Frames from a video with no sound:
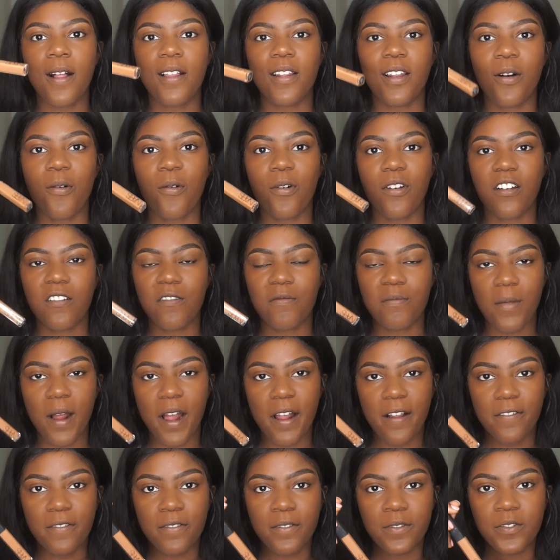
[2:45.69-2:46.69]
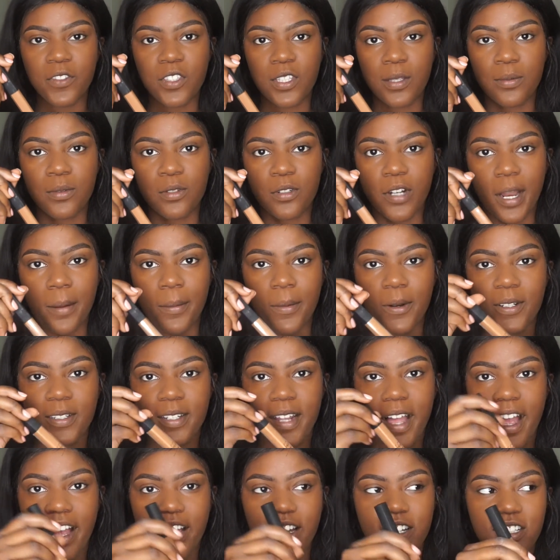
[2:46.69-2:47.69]
Now, one of my
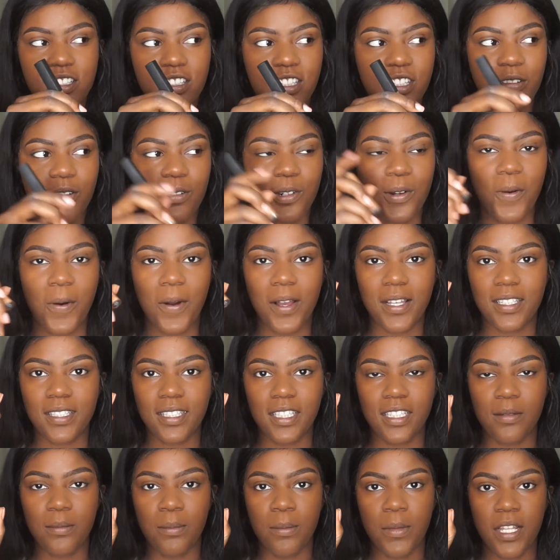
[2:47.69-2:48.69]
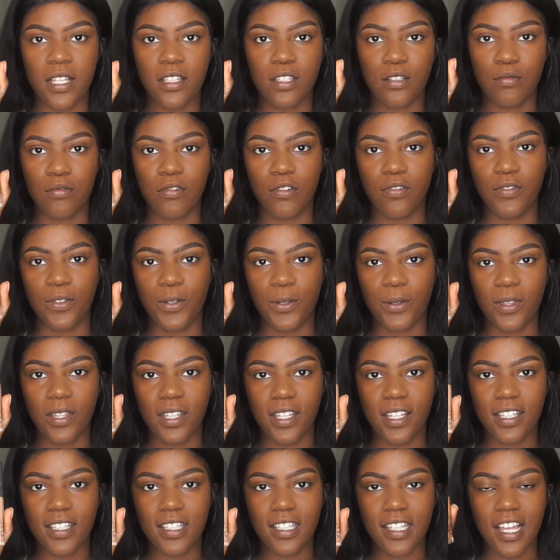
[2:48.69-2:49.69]
subscribers actually requested me to review
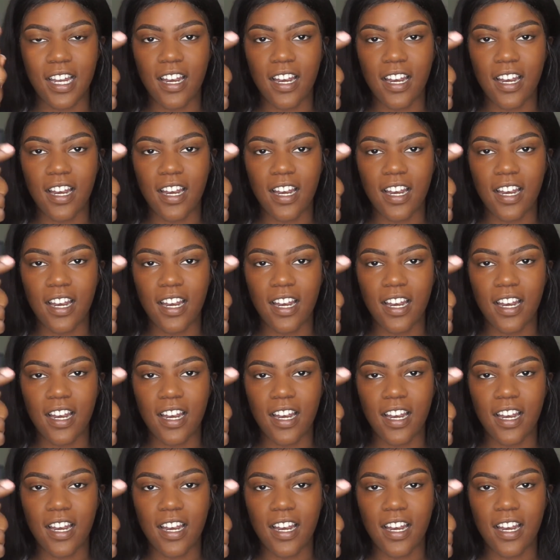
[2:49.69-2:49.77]
this,